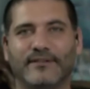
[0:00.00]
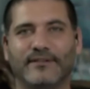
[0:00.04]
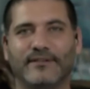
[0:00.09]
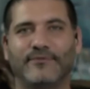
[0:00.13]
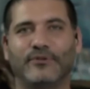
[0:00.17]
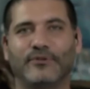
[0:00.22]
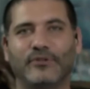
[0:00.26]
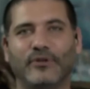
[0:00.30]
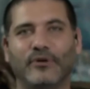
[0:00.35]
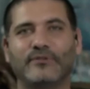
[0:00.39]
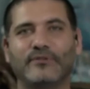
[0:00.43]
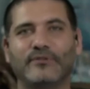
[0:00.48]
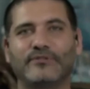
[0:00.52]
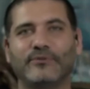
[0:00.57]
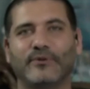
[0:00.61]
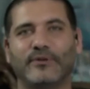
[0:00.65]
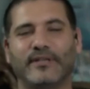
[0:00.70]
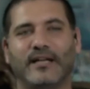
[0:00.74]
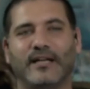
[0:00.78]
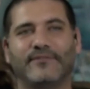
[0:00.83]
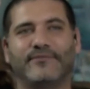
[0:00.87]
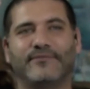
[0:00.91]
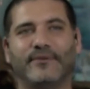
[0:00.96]
And for those who
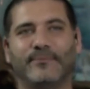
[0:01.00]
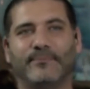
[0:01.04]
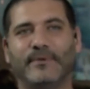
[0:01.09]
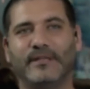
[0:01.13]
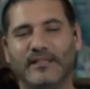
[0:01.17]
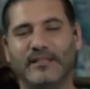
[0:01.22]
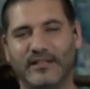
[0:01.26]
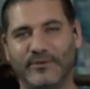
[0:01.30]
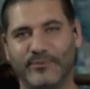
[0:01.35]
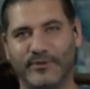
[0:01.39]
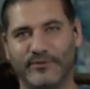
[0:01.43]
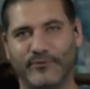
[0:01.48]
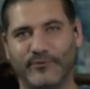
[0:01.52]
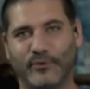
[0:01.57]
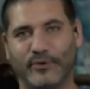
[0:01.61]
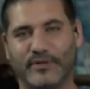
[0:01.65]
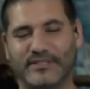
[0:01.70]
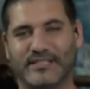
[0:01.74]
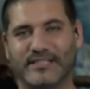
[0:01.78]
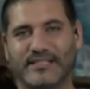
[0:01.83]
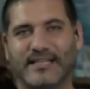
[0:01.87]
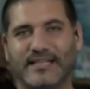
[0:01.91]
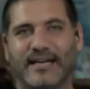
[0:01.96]
are not familiar with
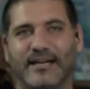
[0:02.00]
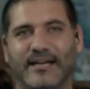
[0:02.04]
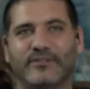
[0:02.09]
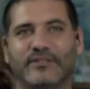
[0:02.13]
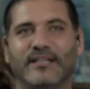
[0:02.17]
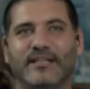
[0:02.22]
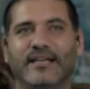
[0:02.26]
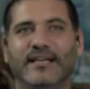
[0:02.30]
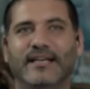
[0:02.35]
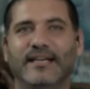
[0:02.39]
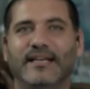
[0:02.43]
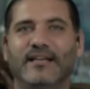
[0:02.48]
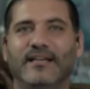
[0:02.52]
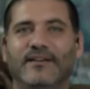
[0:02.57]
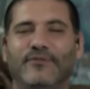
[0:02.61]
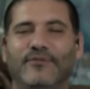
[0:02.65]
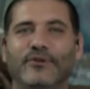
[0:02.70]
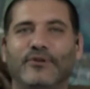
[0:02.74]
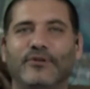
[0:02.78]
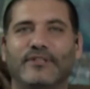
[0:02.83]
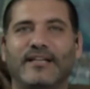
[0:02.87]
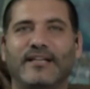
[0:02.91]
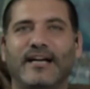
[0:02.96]
Voices Out,
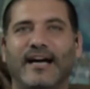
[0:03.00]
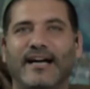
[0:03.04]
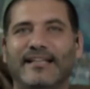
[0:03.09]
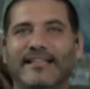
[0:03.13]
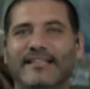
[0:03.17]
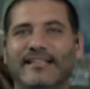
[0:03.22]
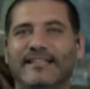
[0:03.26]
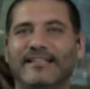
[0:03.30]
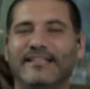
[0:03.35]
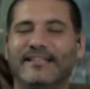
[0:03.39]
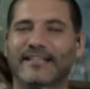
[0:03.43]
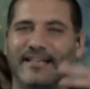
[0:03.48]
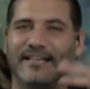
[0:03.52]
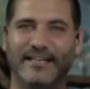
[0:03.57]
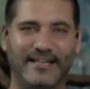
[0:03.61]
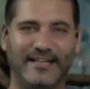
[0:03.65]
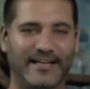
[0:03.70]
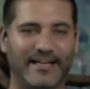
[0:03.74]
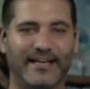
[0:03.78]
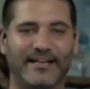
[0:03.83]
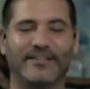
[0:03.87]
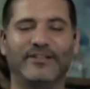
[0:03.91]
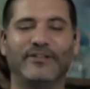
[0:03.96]
if you could kindly,
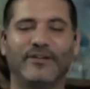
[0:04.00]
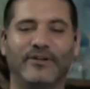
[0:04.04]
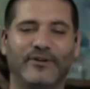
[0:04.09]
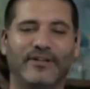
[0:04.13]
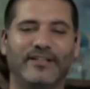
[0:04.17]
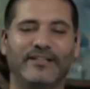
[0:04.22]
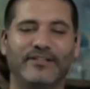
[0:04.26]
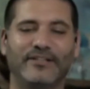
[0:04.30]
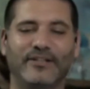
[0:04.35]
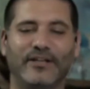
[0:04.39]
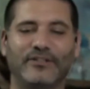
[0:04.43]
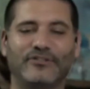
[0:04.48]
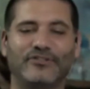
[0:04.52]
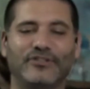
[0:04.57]
in a